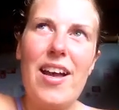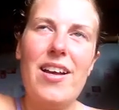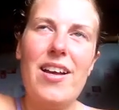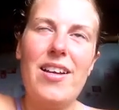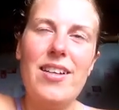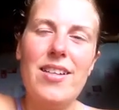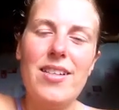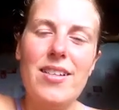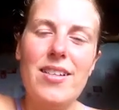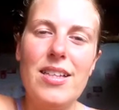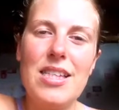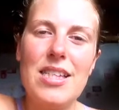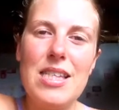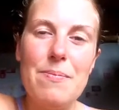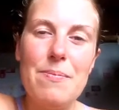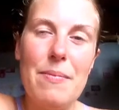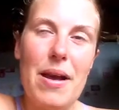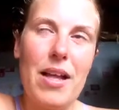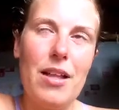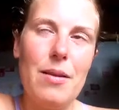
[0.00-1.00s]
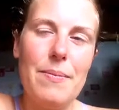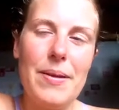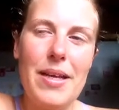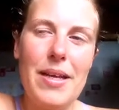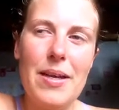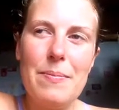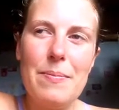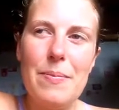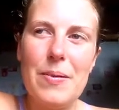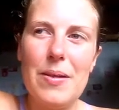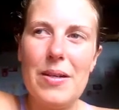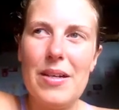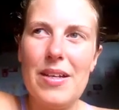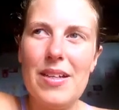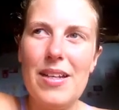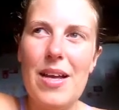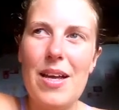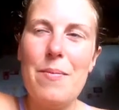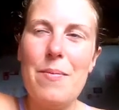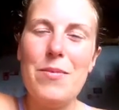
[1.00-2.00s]
smell a bit, but I'm
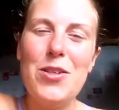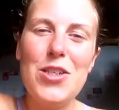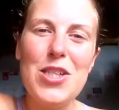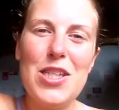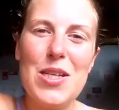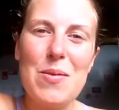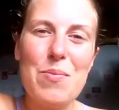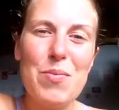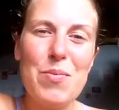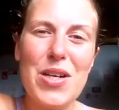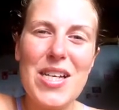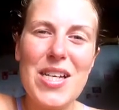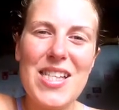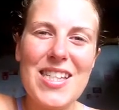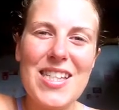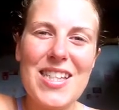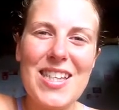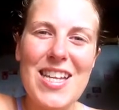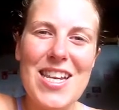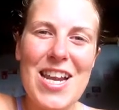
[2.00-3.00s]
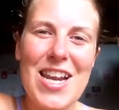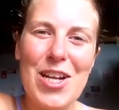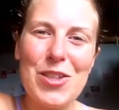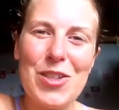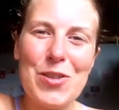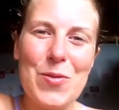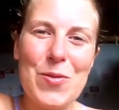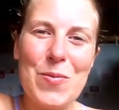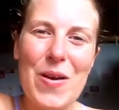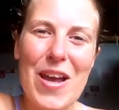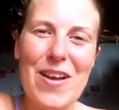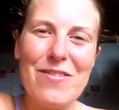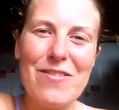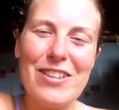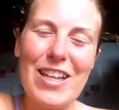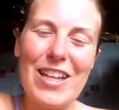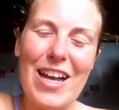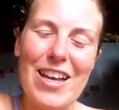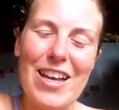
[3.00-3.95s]
just embracing the natural way of life.